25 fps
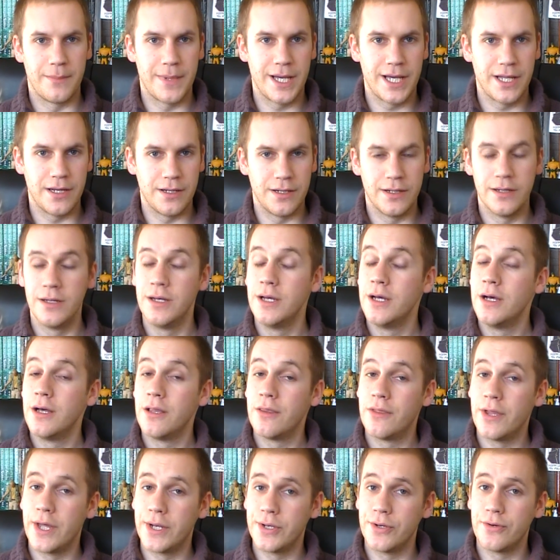manor,
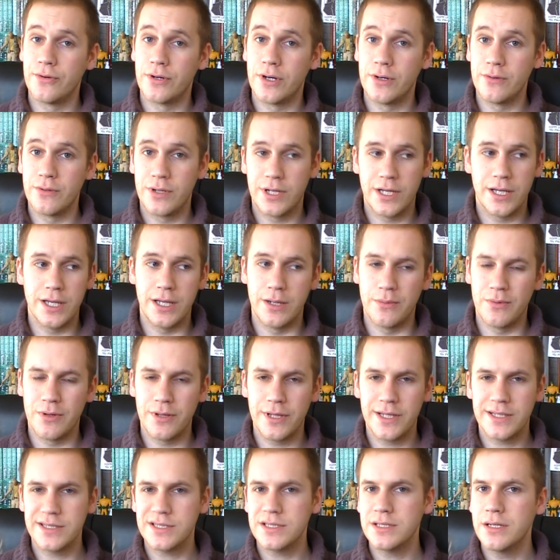then you're okay. Well,
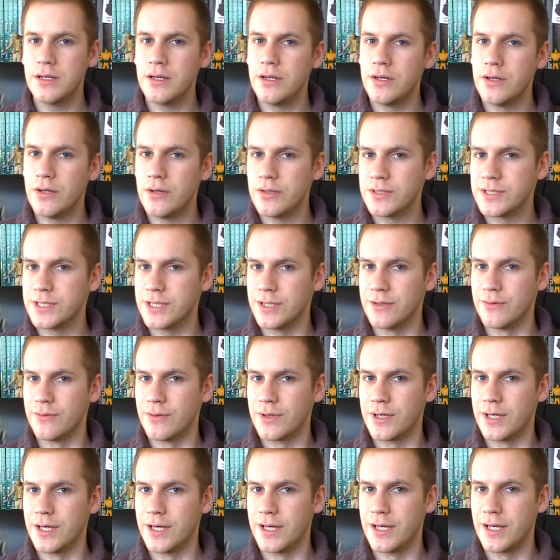that's not
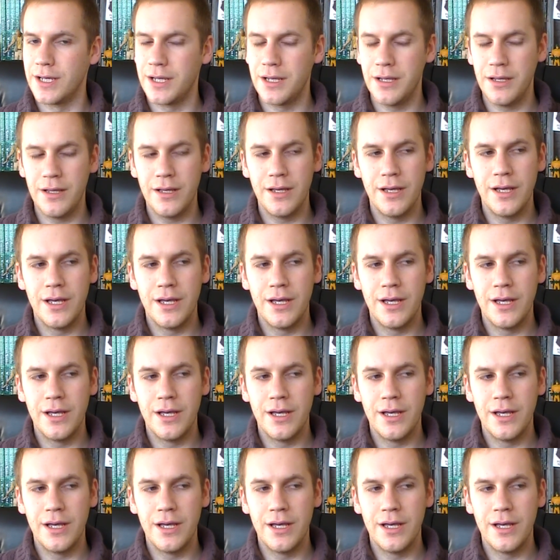okay.